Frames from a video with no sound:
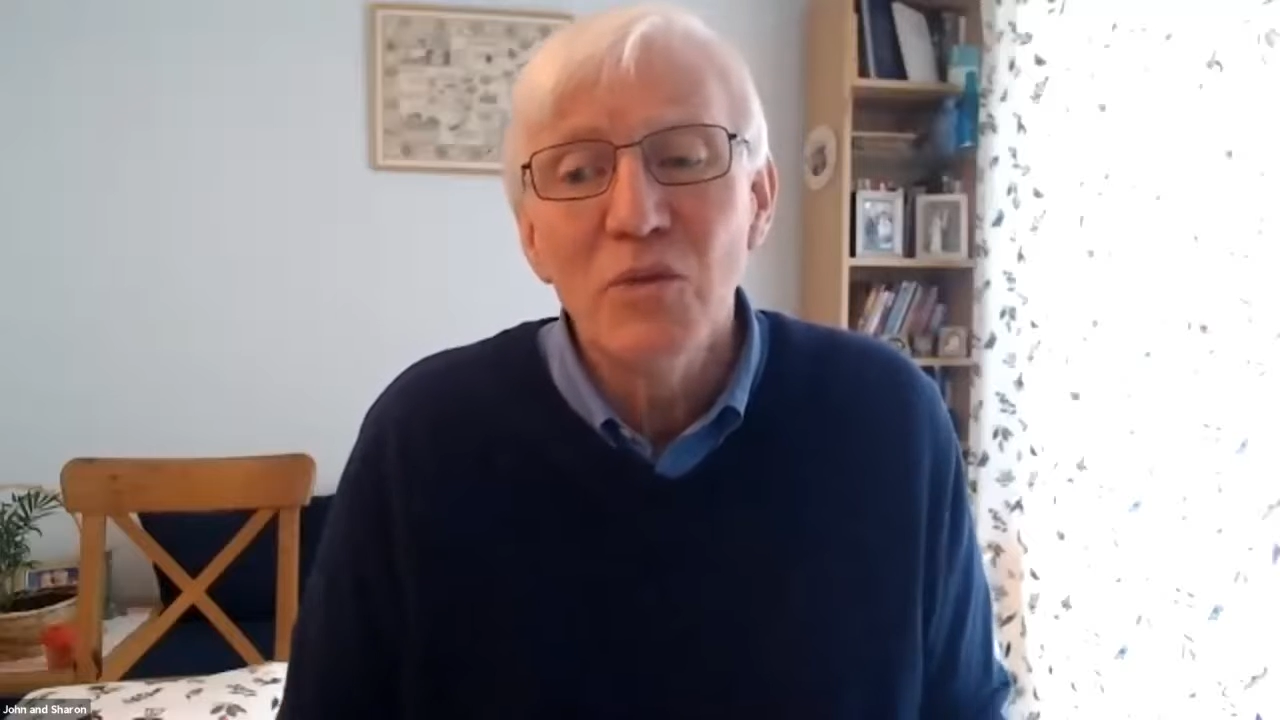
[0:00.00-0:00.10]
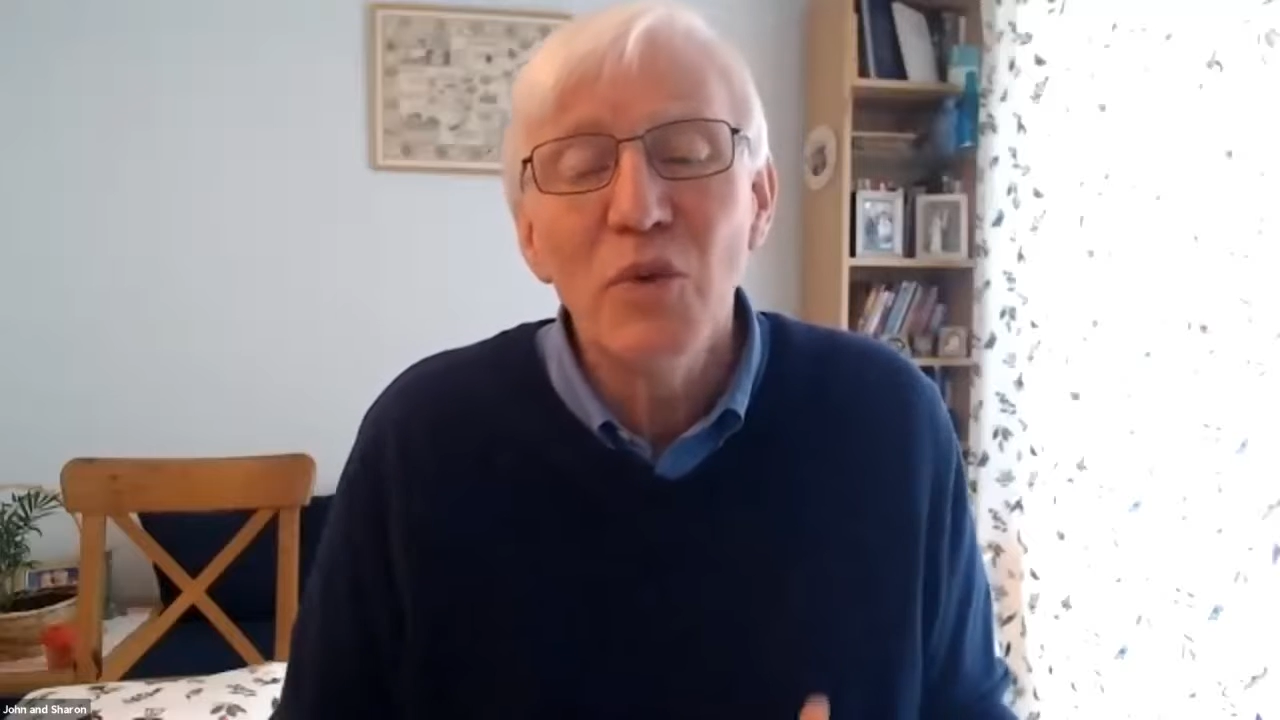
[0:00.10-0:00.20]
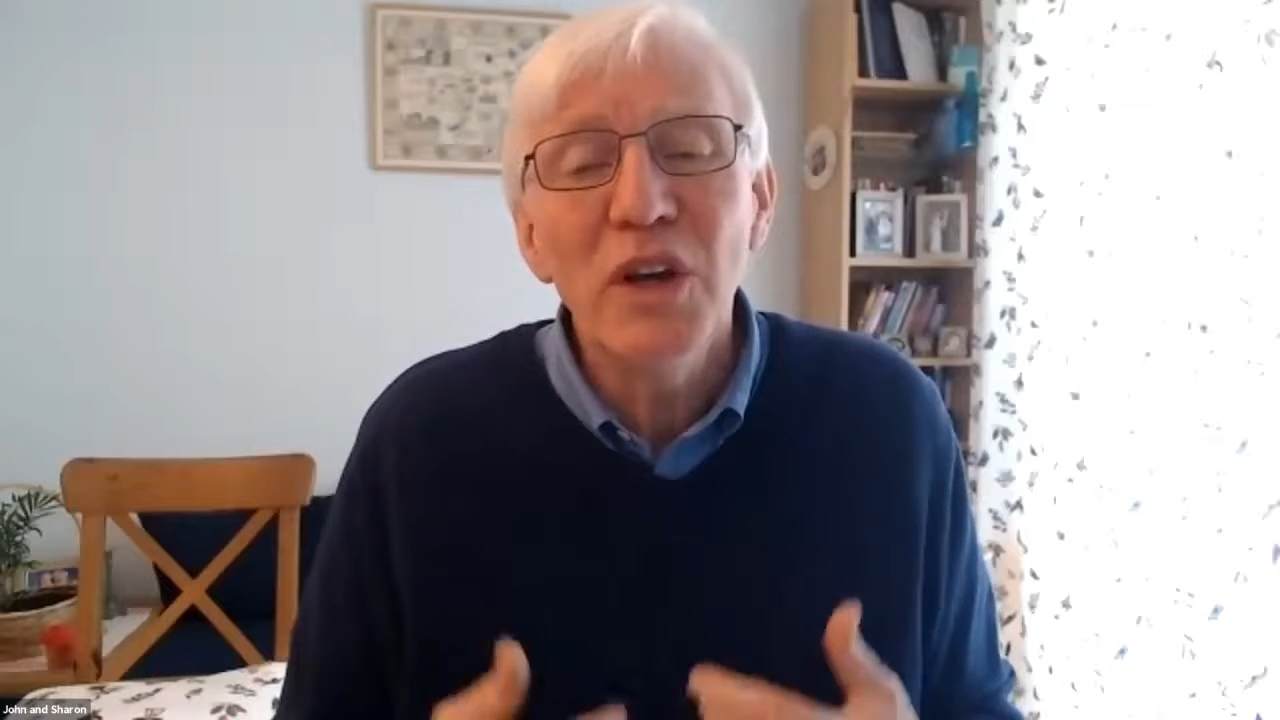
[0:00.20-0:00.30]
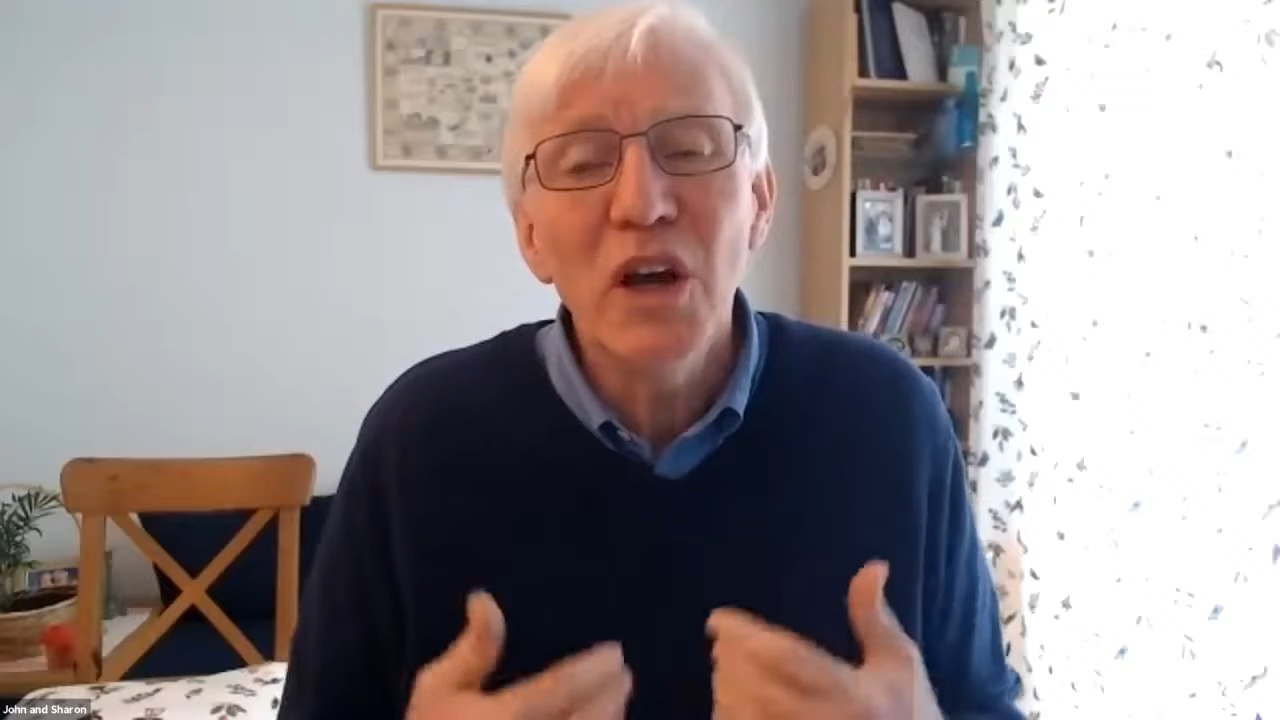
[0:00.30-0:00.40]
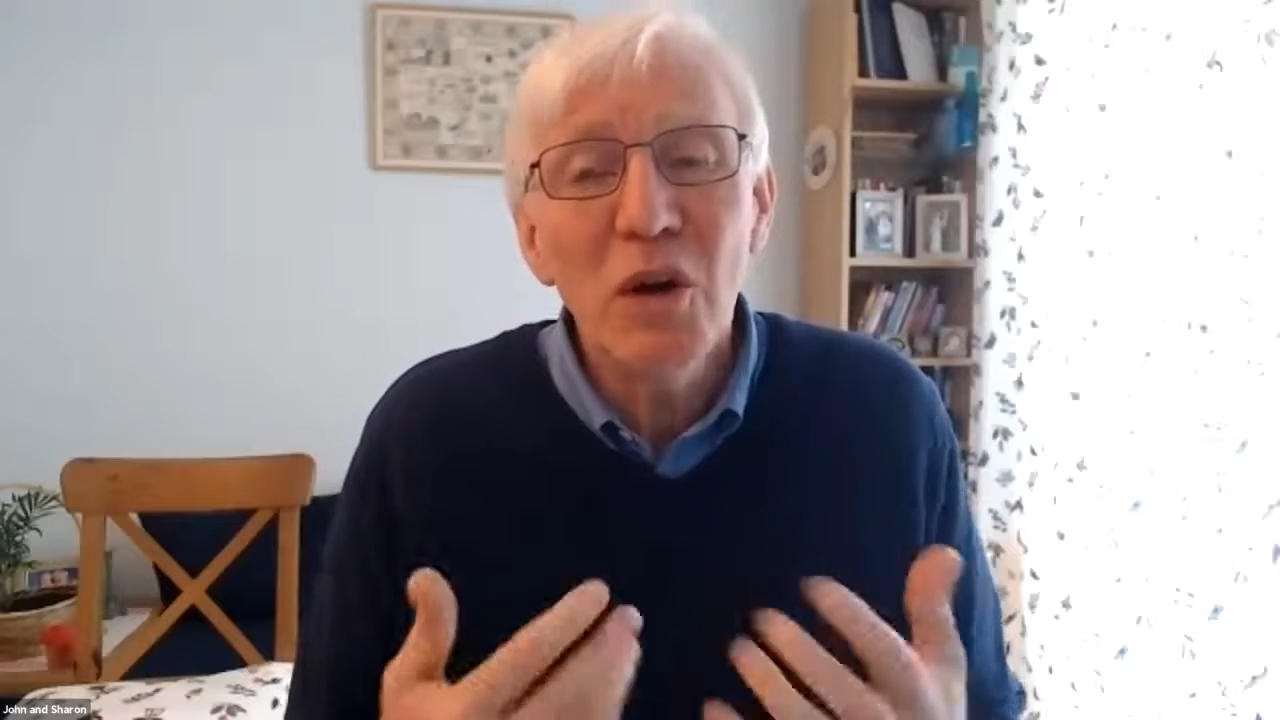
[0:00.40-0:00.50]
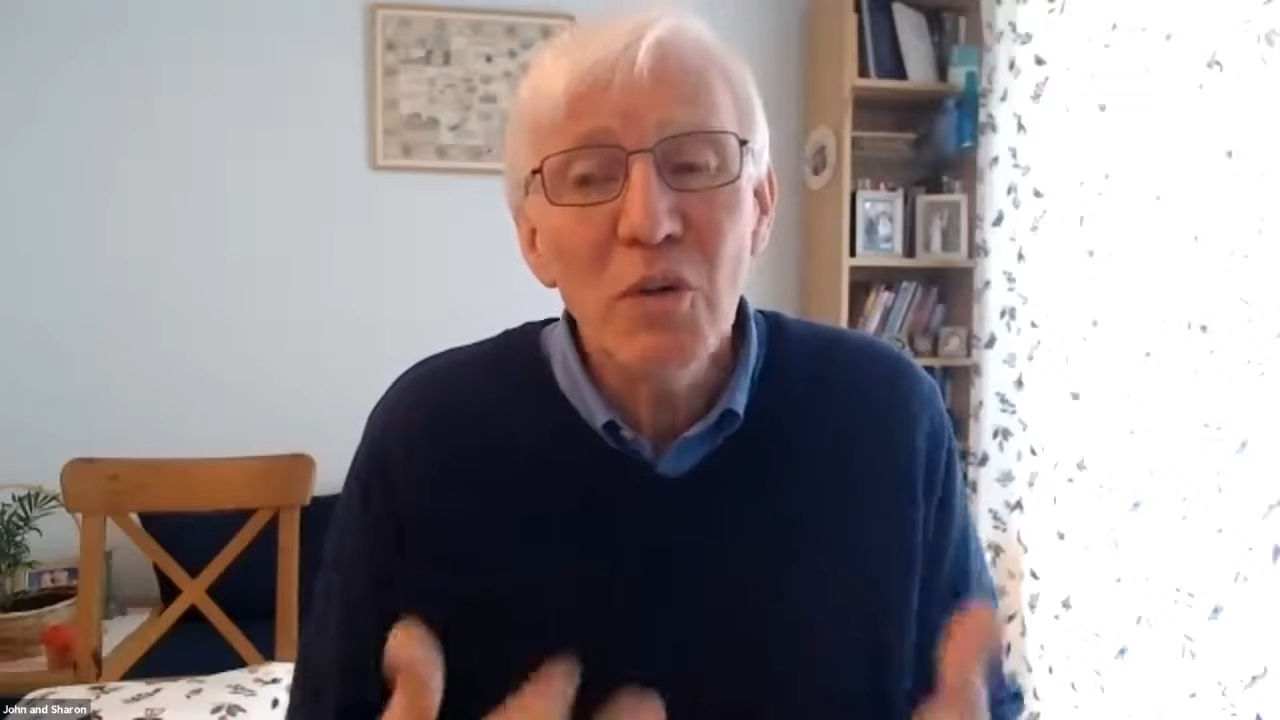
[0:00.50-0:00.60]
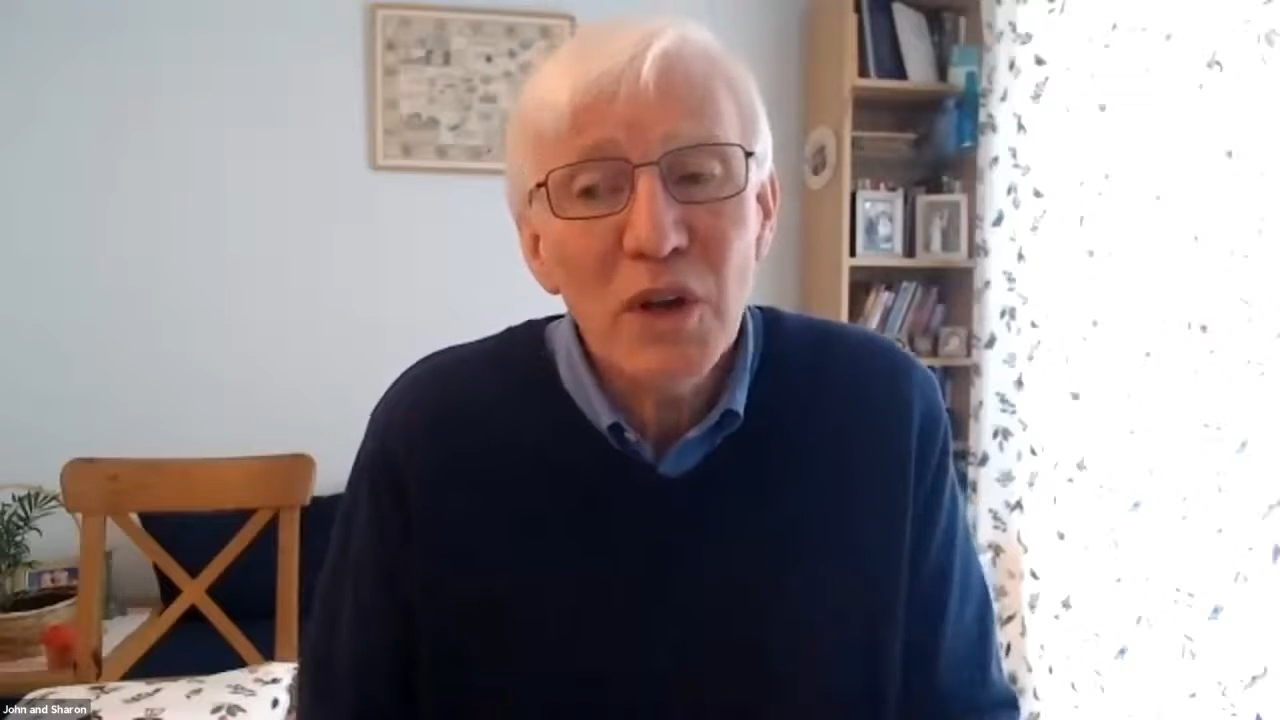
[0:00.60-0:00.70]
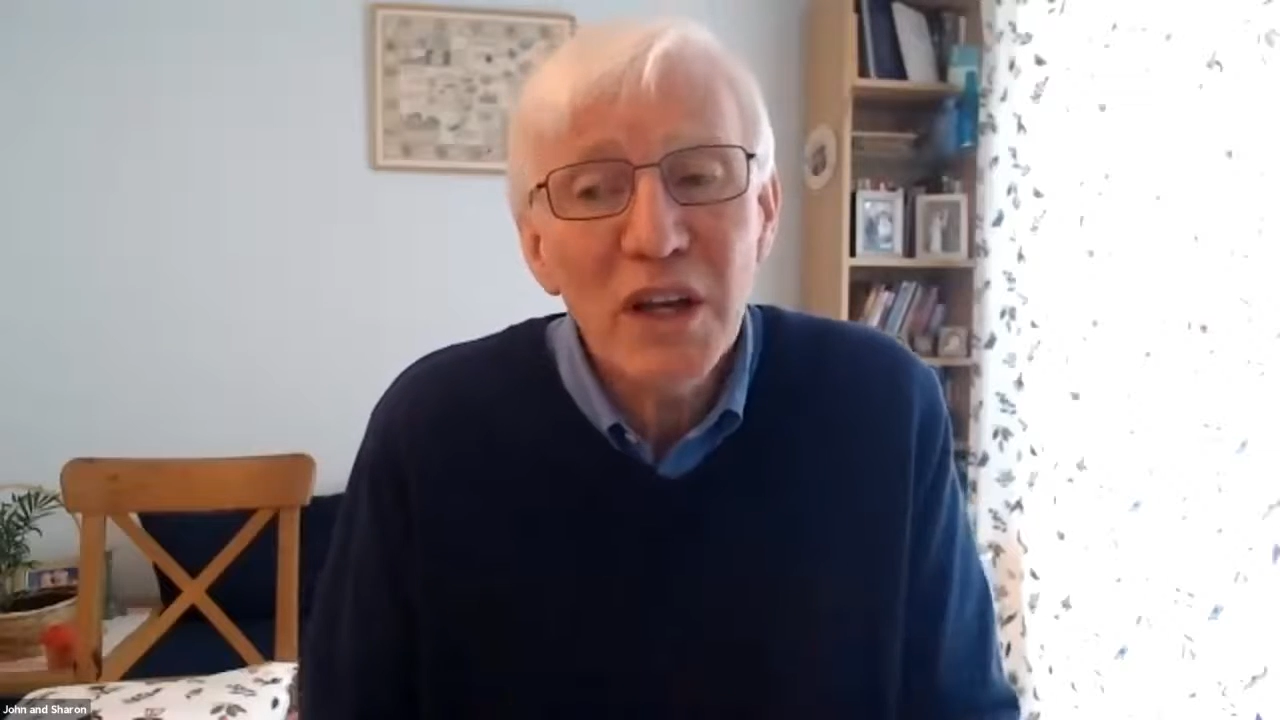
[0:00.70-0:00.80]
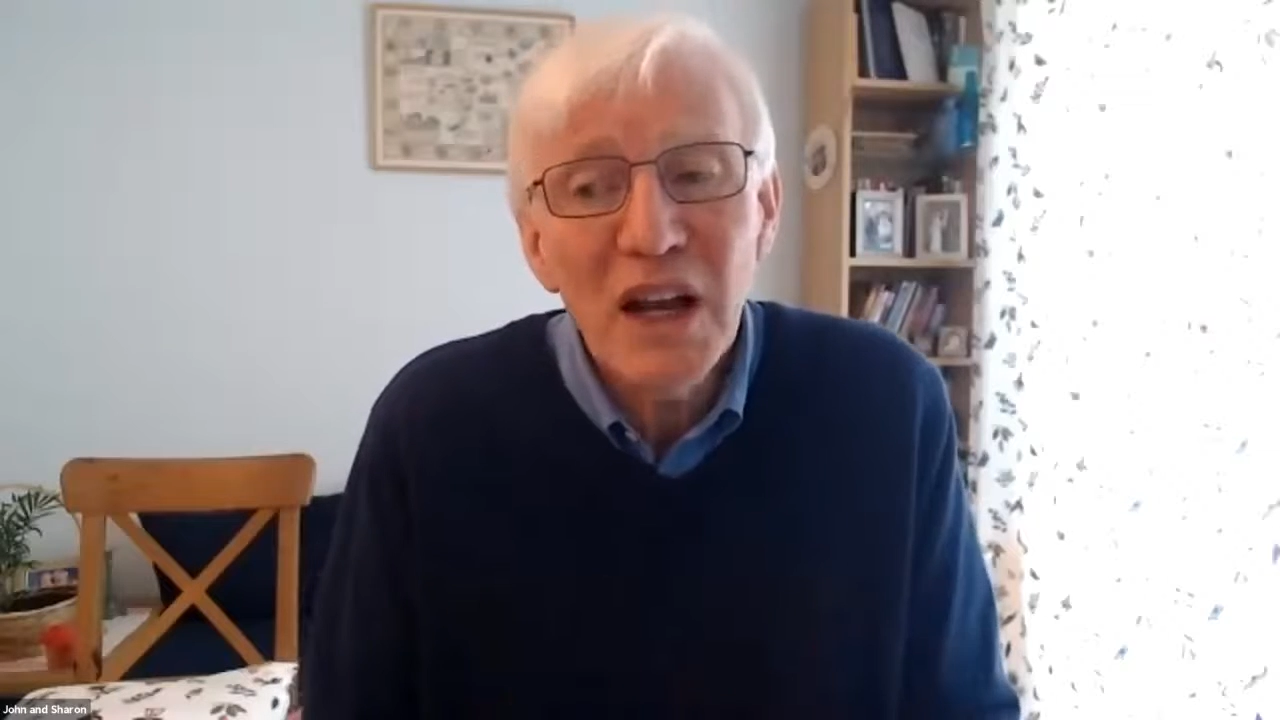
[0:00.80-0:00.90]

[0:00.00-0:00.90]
we, we